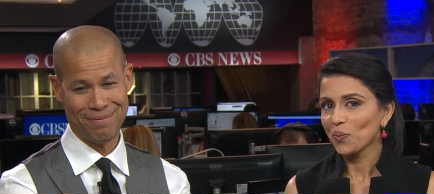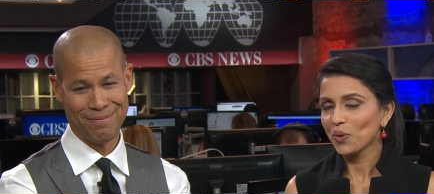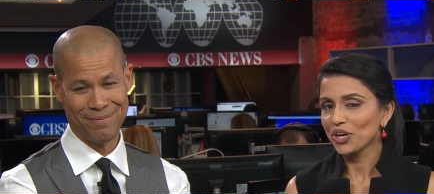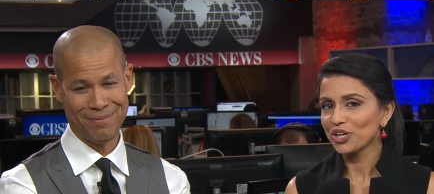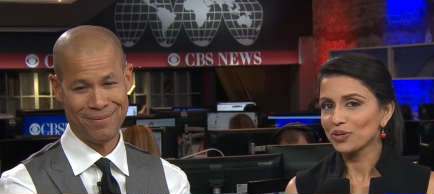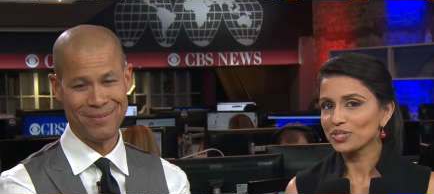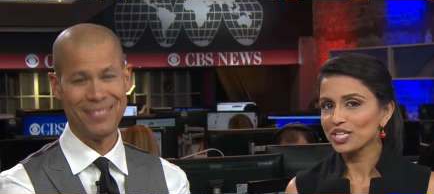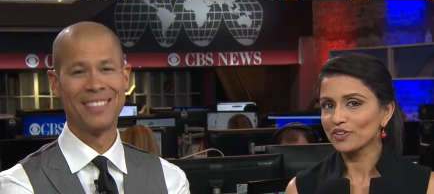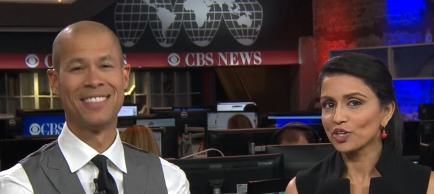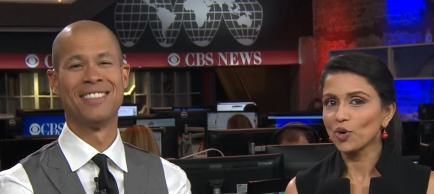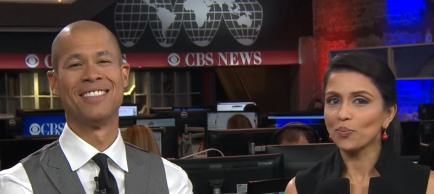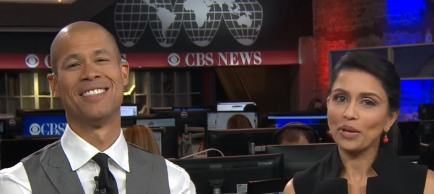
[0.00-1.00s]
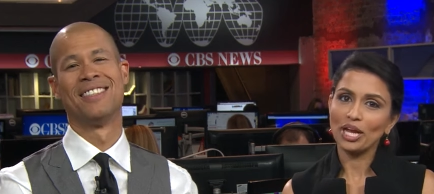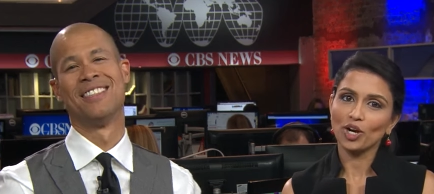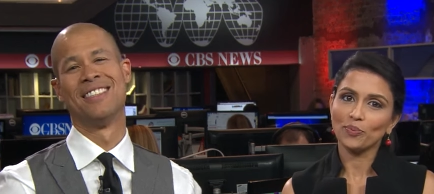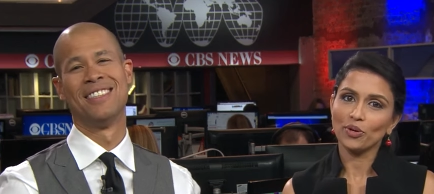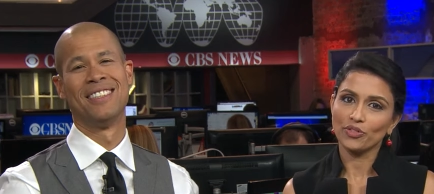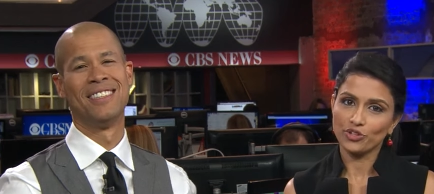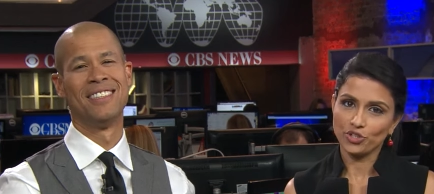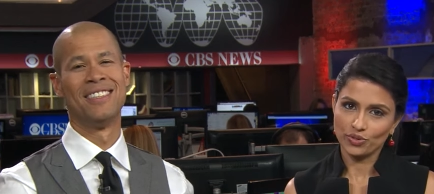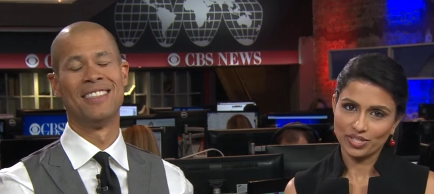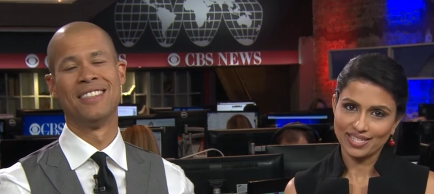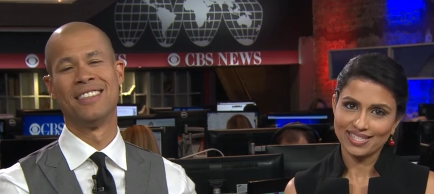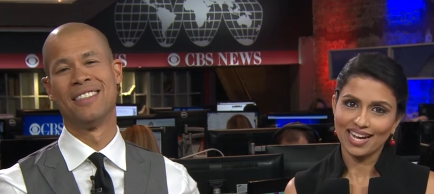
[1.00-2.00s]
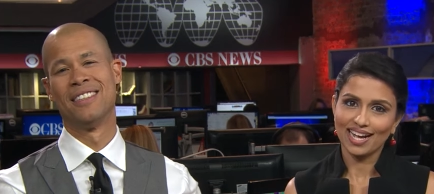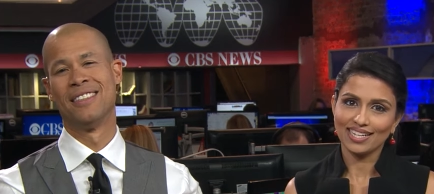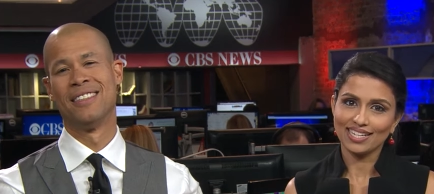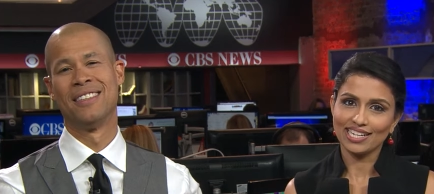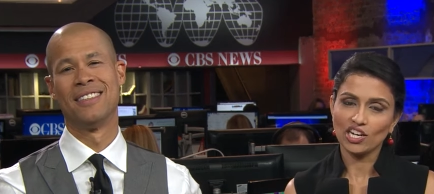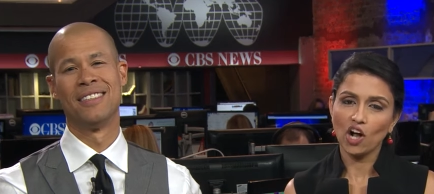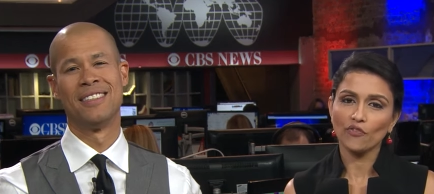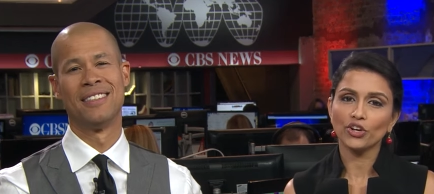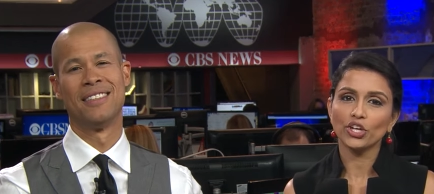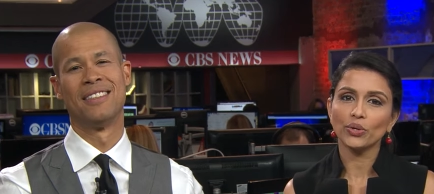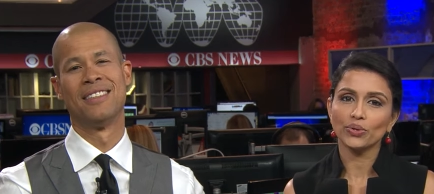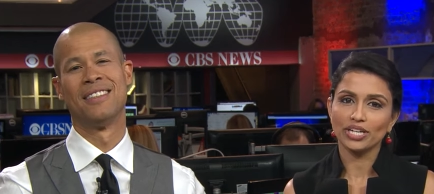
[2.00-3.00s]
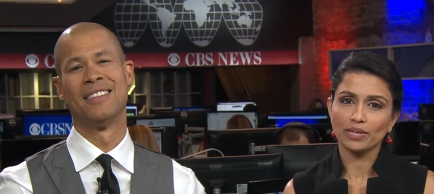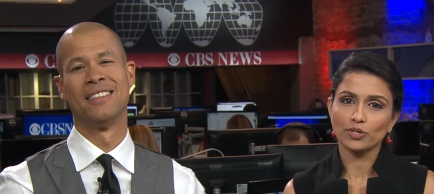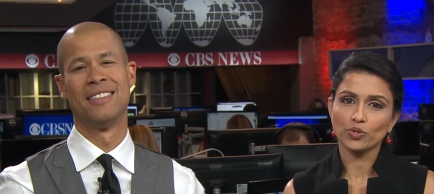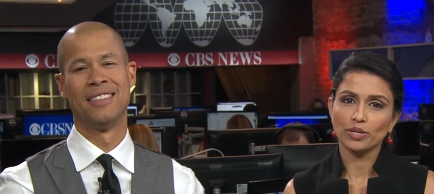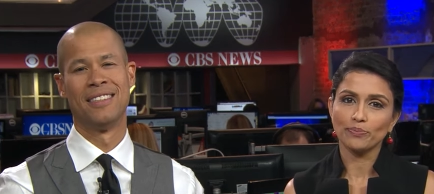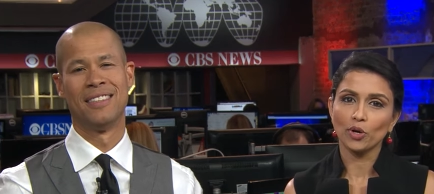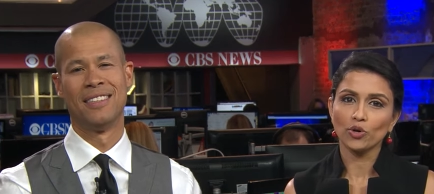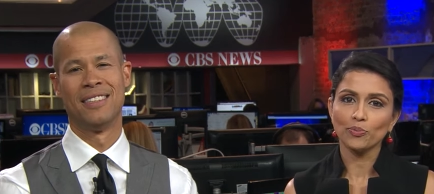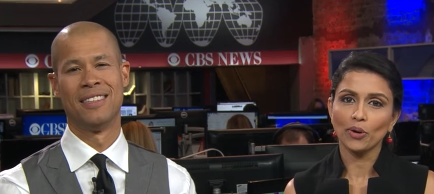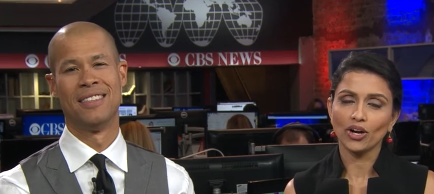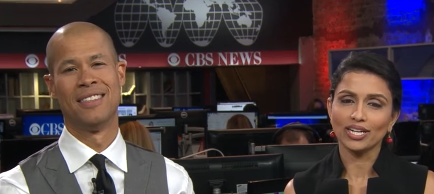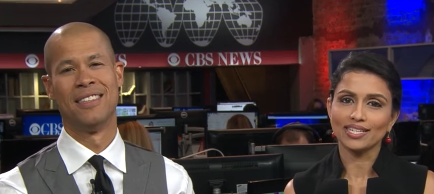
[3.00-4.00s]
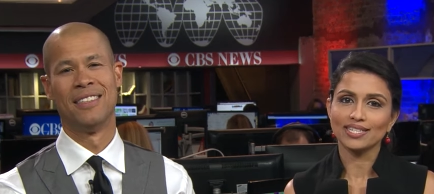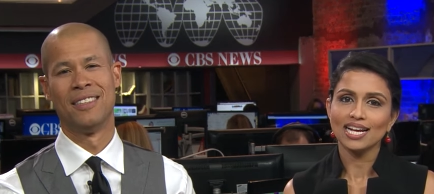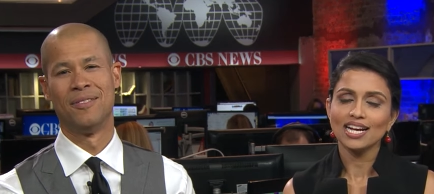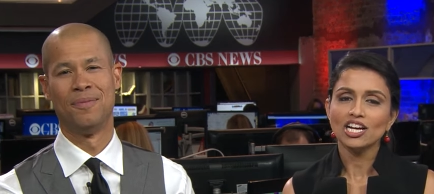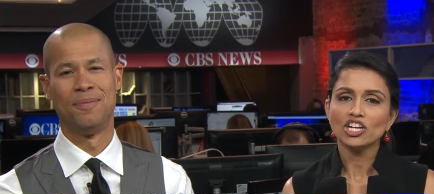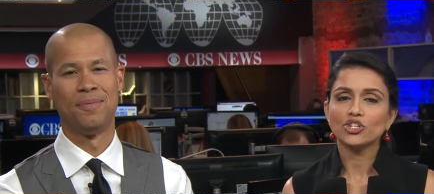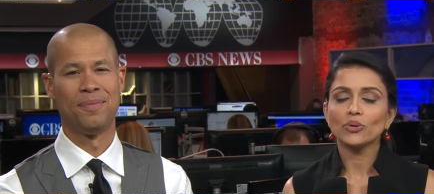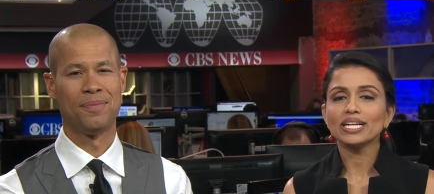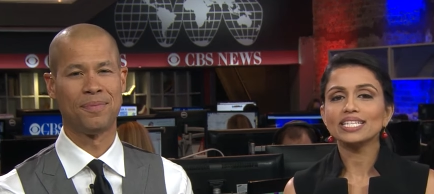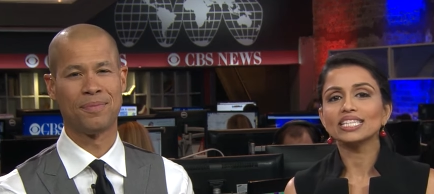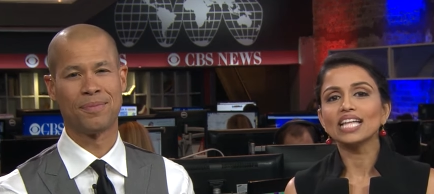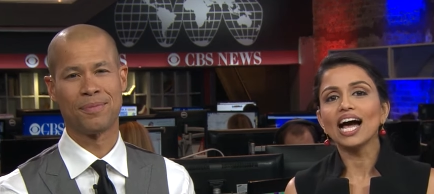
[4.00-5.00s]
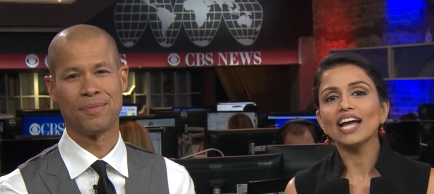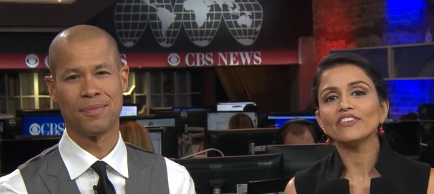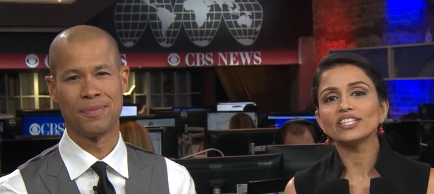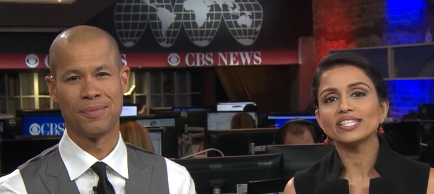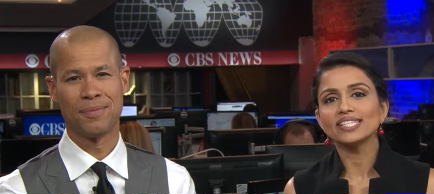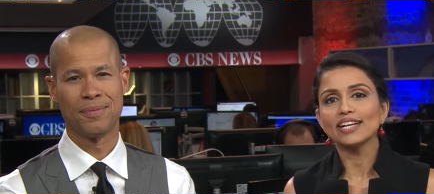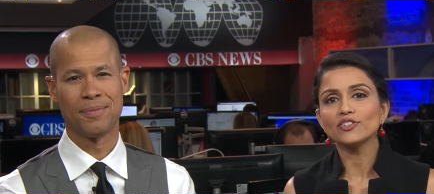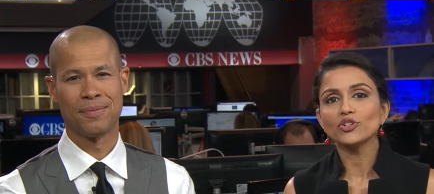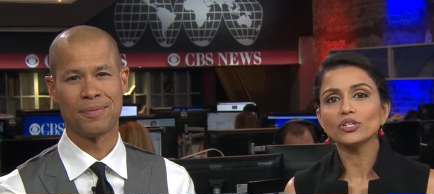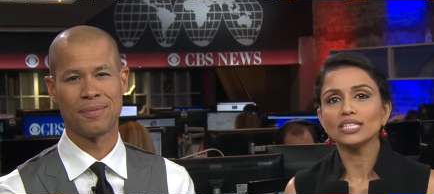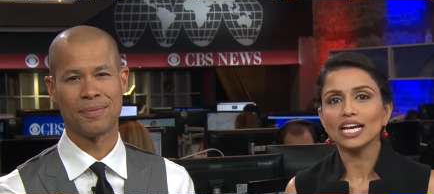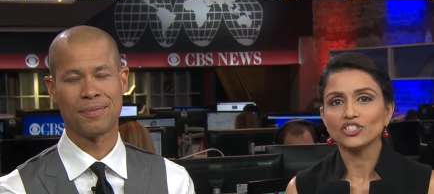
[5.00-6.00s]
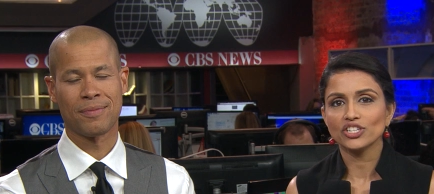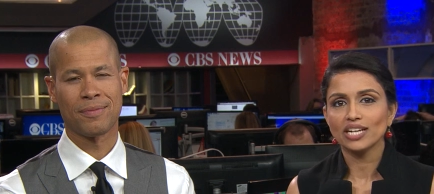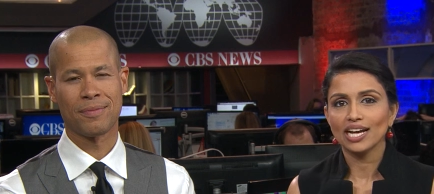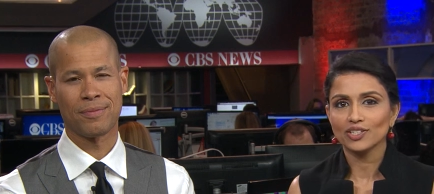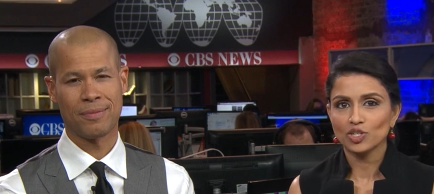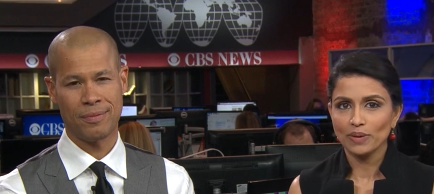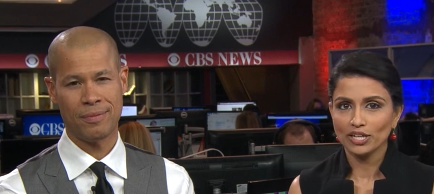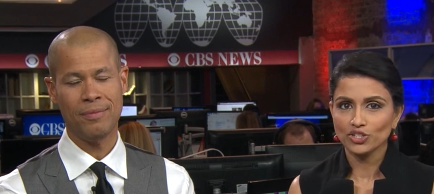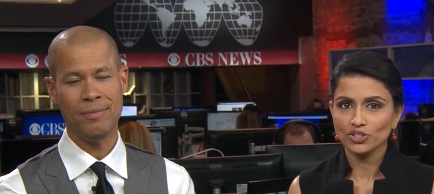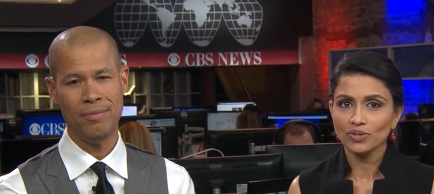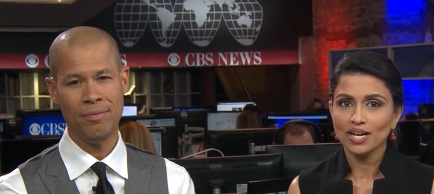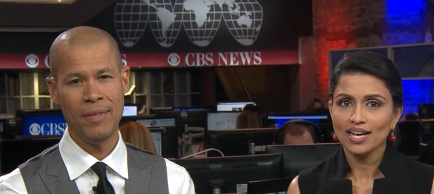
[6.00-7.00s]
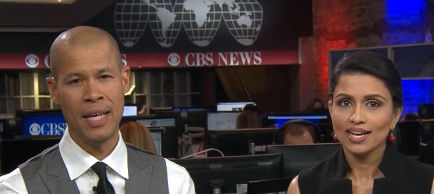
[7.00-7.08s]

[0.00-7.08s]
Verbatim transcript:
Speaker 1: Well, you know, Stephen Colbert put the jokes aside and he called for unity between both parties during his live uncensored election night special.